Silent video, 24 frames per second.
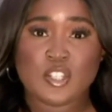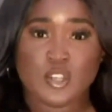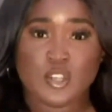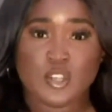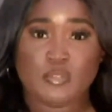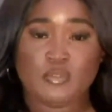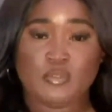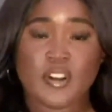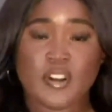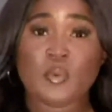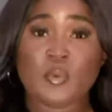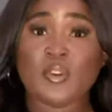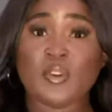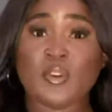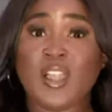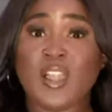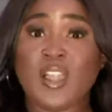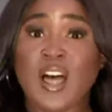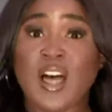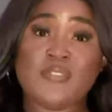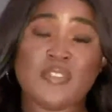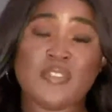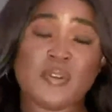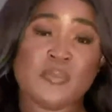For now, we're
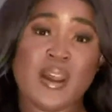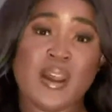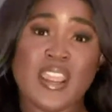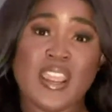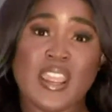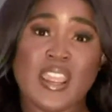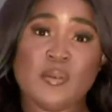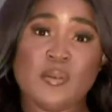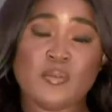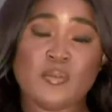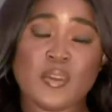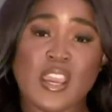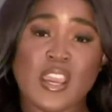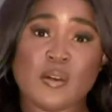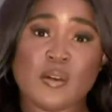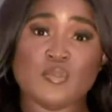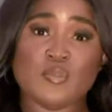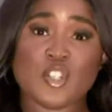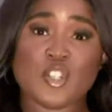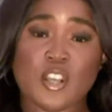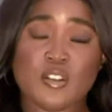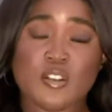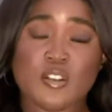live in Miami. I'm Chelsea.